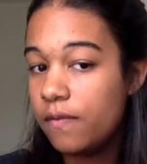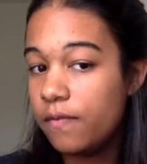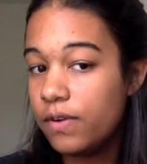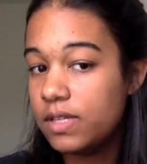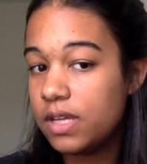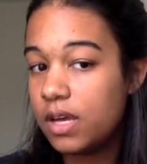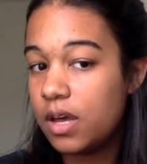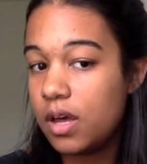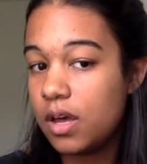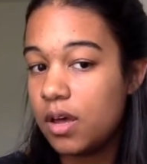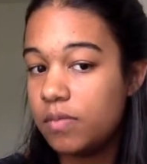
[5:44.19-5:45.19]
frizzing
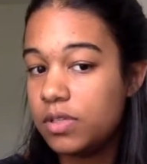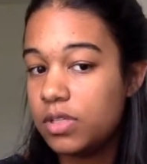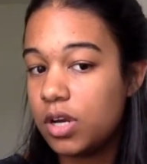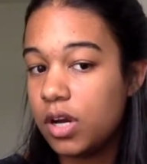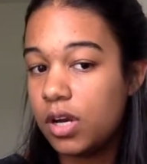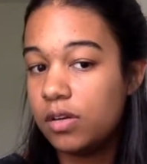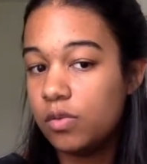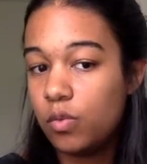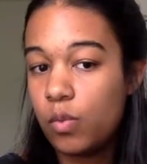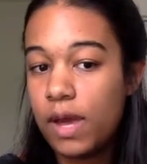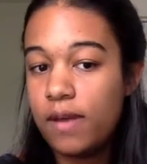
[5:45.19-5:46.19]
up, start
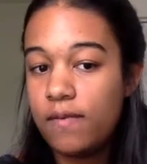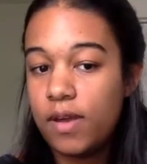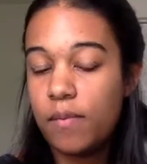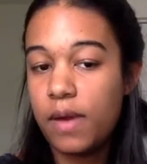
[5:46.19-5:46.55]
waving